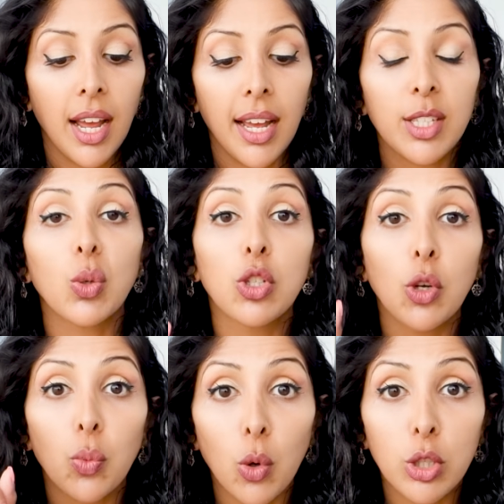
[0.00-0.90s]
It's
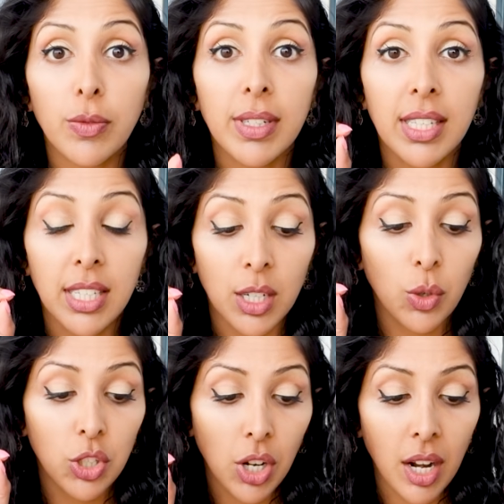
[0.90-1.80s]
also water resistant,
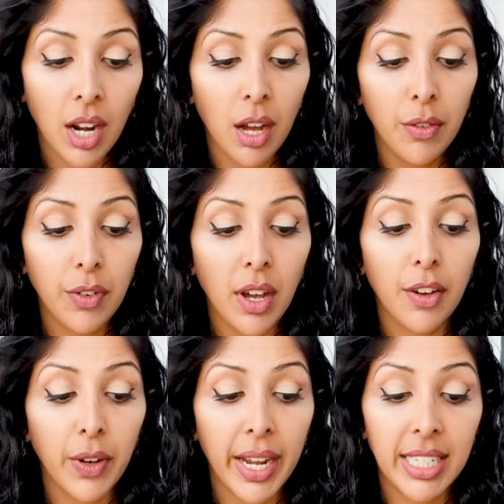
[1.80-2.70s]
which I love,
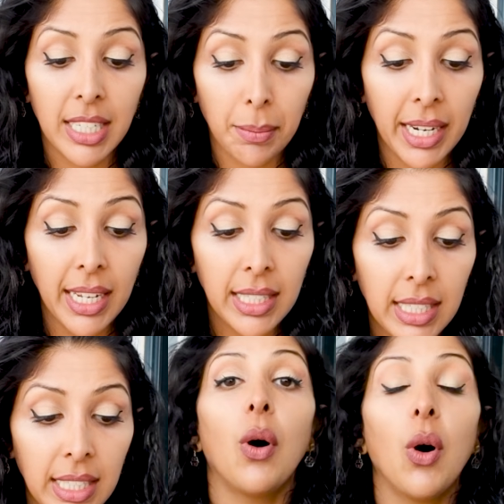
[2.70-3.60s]
of 80
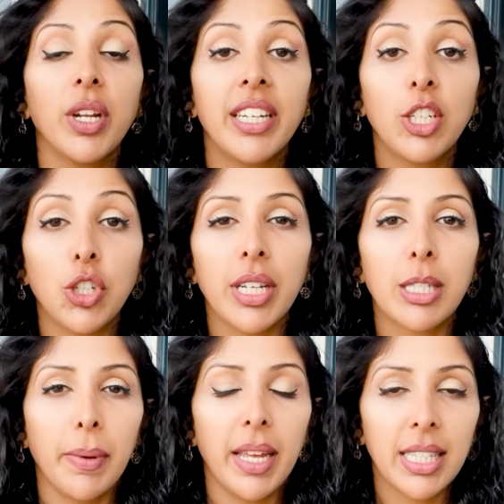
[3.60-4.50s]
minutes. On initial
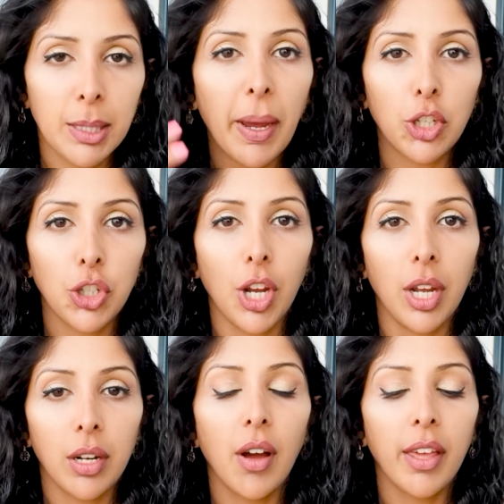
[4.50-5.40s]

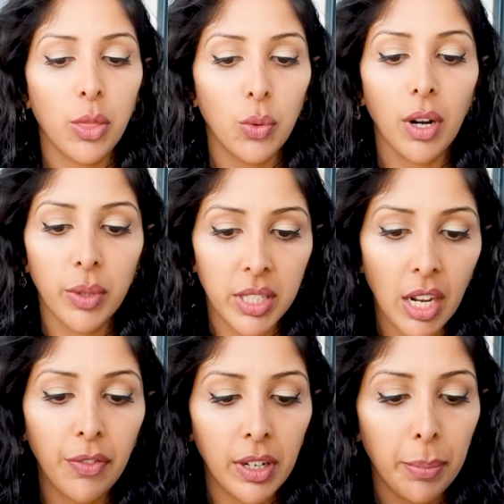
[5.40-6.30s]
inspection, I thought I would
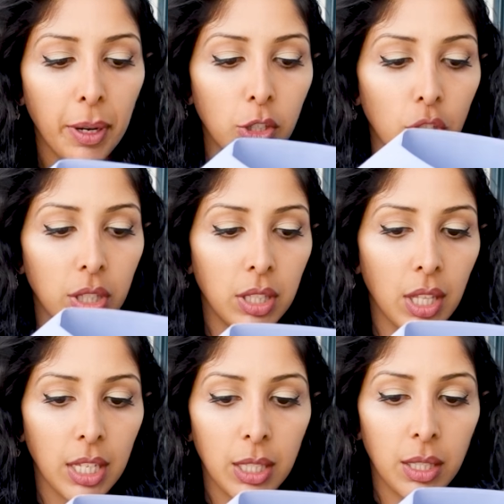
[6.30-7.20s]
definitely purchase
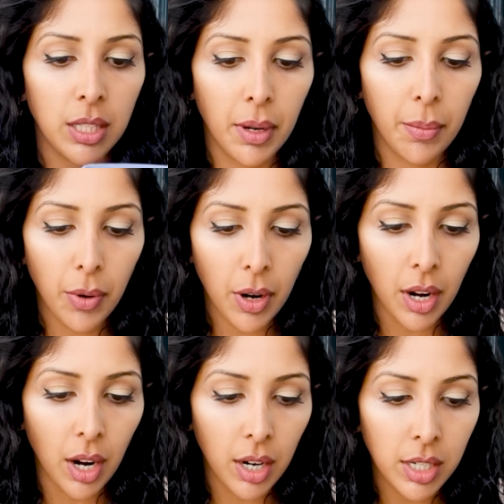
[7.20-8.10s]
this
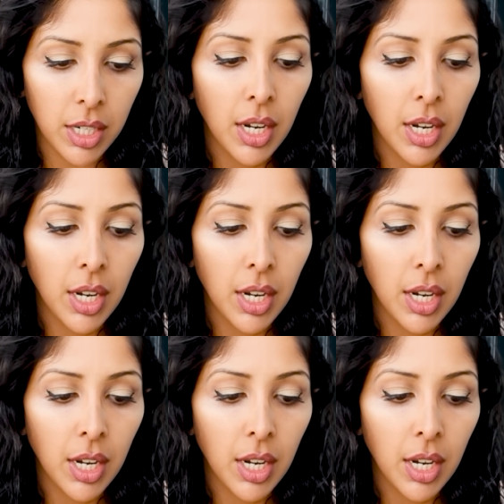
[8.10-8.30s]
product